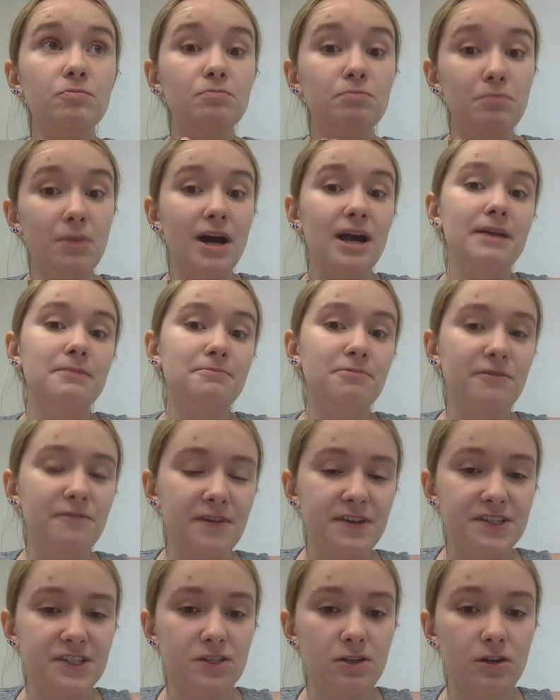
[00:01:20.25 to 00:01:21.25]
my
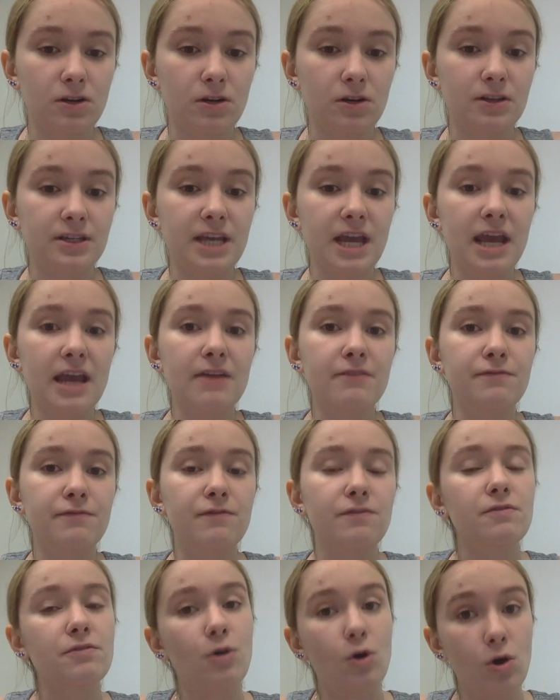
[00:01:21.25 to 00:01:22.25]
professor gave
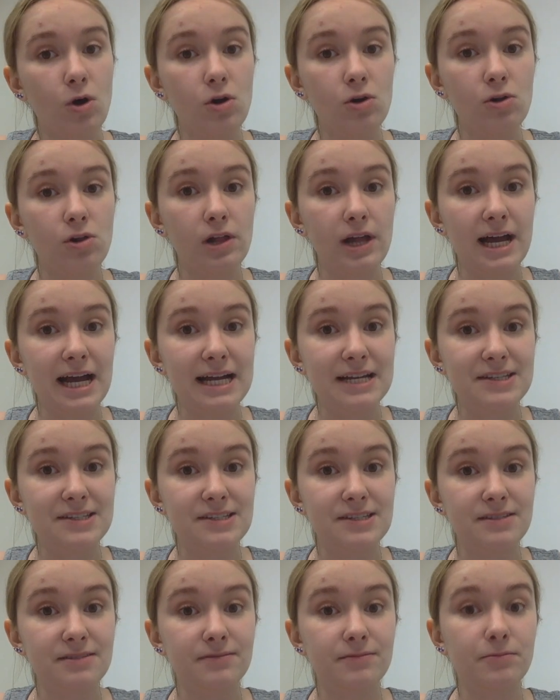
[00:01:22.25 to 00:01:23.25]
the whole
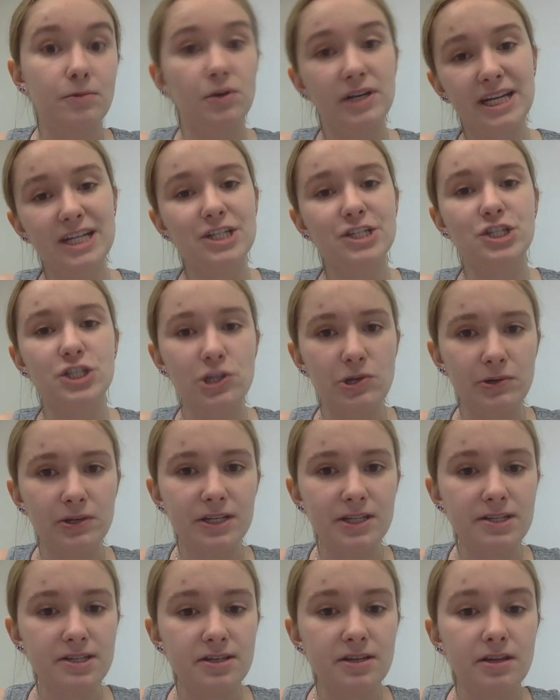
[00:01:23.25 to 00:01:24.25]
class, well, each
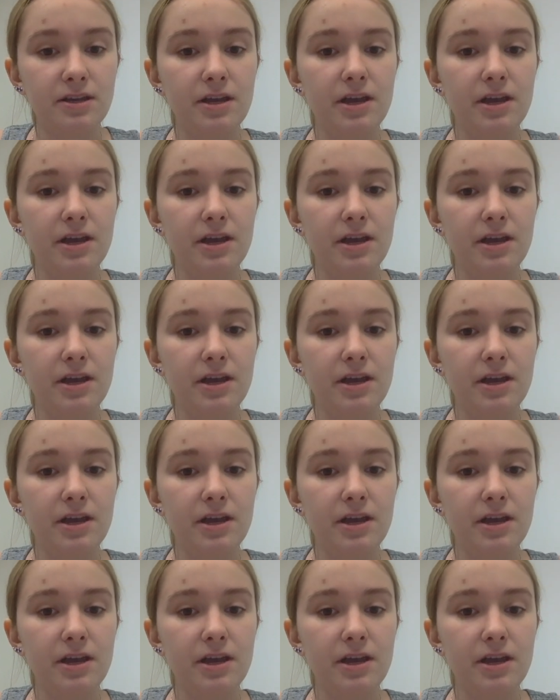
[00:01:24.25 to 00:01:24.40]
student,